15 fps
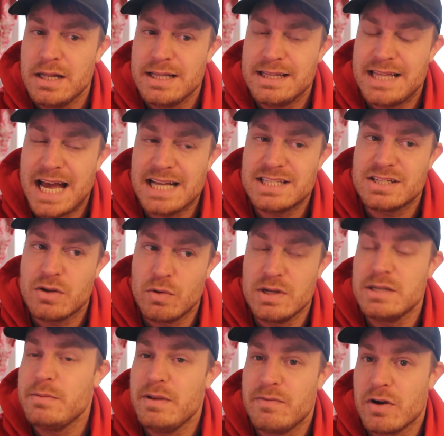that's
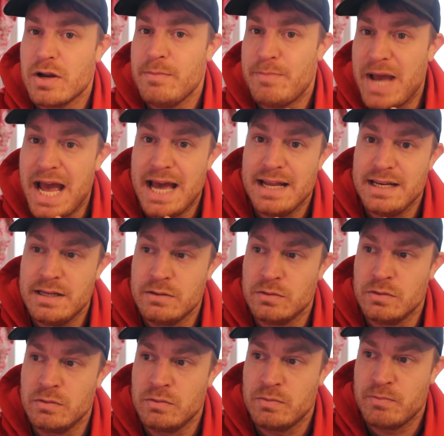going to be very bad and
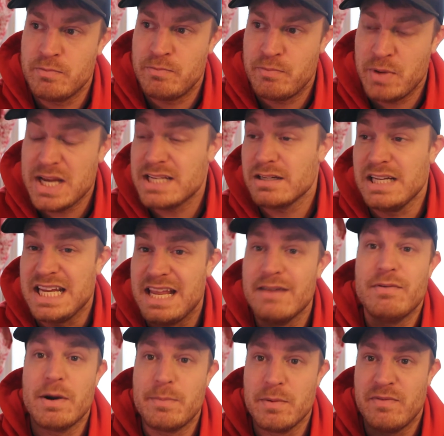will basically
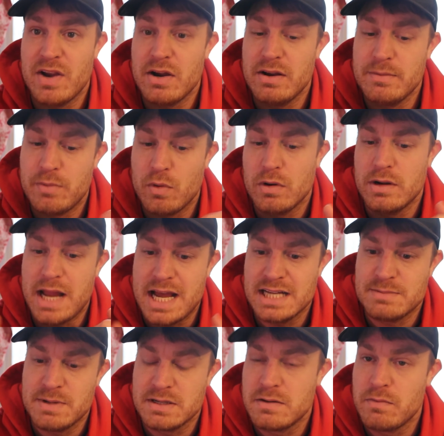give up a very important
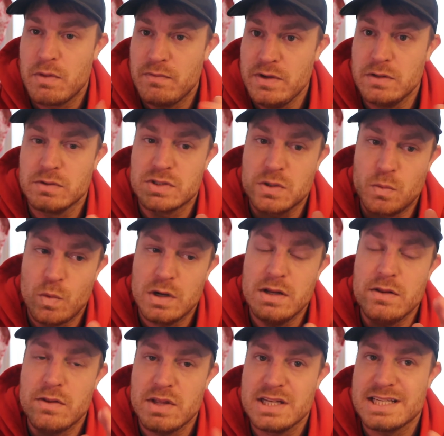aspect of the field. So one
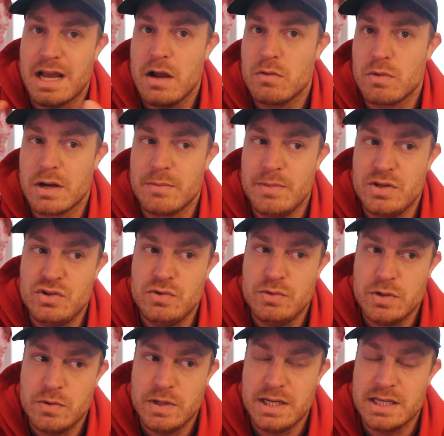of the things I would recommend you
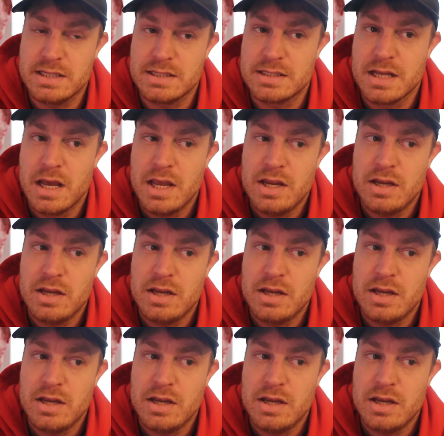doing is,